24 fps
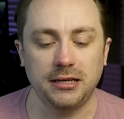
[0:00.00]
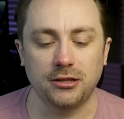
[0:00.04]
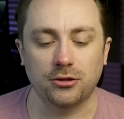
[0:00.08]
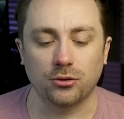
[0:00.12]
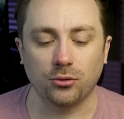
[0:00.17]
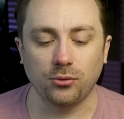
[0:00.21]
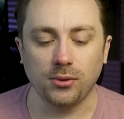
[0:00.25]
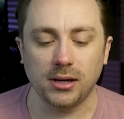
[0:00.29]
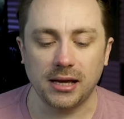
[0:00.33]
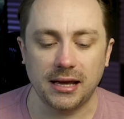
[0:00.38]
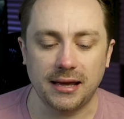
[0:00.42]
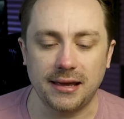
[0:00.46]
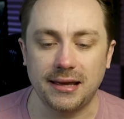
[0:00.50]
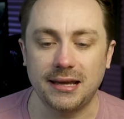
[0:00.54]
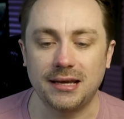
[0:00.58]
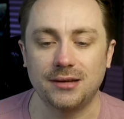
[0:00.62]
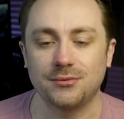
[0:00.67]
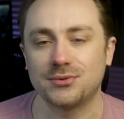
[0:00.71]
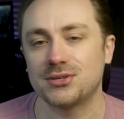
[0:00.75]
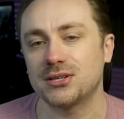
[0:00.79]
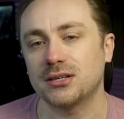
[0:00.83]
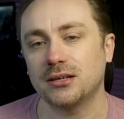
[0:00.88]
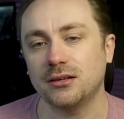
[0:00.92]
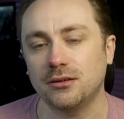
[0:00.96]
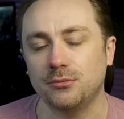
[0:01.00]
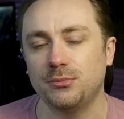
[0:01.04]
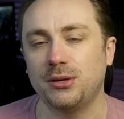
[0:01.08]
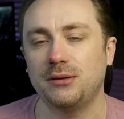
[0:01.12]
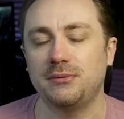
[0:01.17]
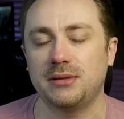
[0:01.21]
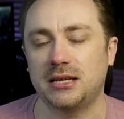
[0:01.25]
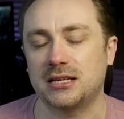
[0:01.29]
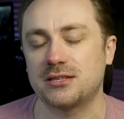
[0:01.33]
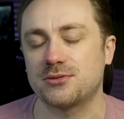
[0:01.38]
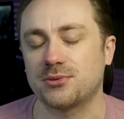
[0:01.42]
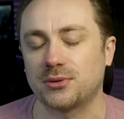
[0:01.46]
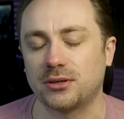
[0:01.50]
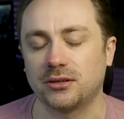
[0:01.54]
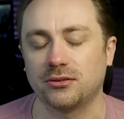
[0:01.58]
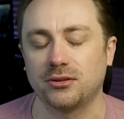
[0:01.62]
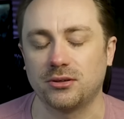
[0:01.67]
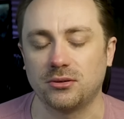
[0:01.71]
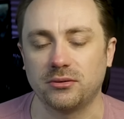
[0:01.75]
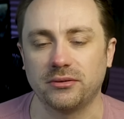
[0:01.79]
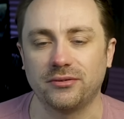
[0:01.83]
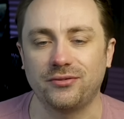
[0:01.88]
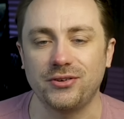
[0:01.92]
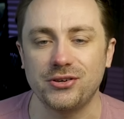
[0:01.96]
either way, it was like, oh, maybe that's what he'll
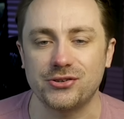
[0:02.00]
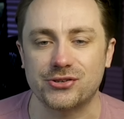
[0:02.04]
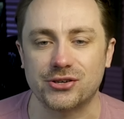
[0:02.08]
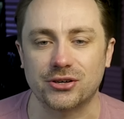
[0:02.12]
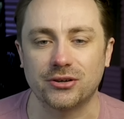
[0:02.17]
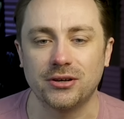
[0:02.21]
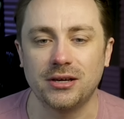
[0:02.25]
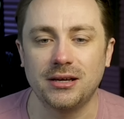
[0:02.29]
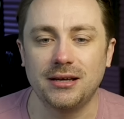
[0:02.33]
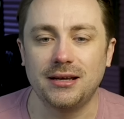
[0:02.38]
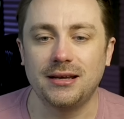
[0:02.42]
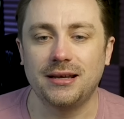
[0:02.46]
do in the future.